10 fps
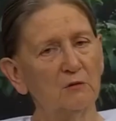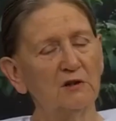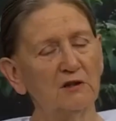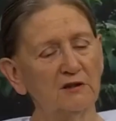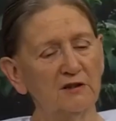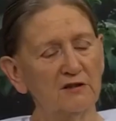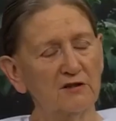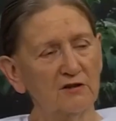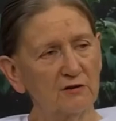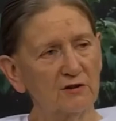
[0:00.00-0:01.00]
Well, let
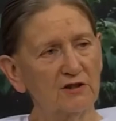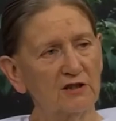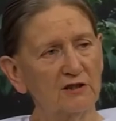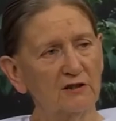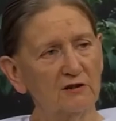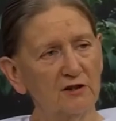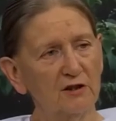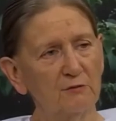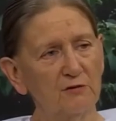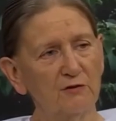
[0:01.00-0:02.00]
us look at it in
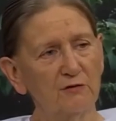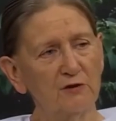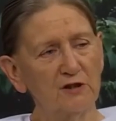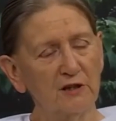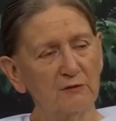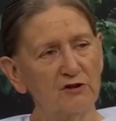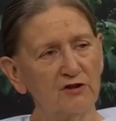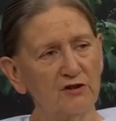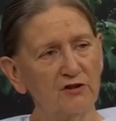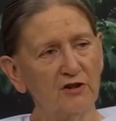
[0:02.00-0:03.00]
terms of what I was
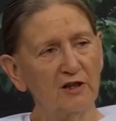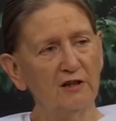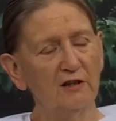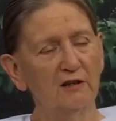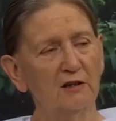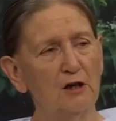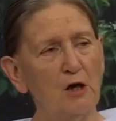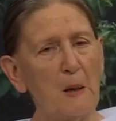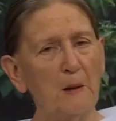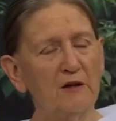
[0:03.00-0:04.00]
just saying.
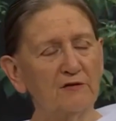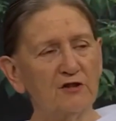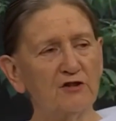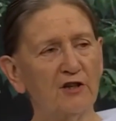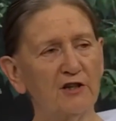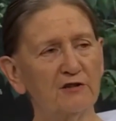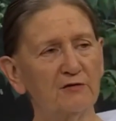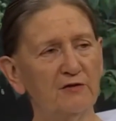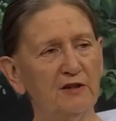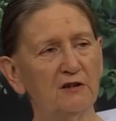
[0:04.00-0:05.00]
You have to try to
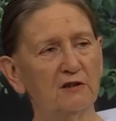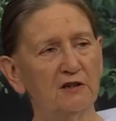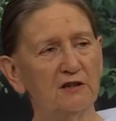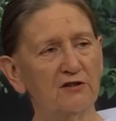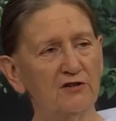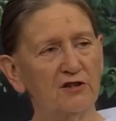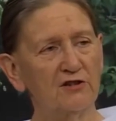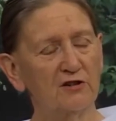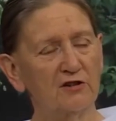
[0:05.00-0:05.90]
feel, is this a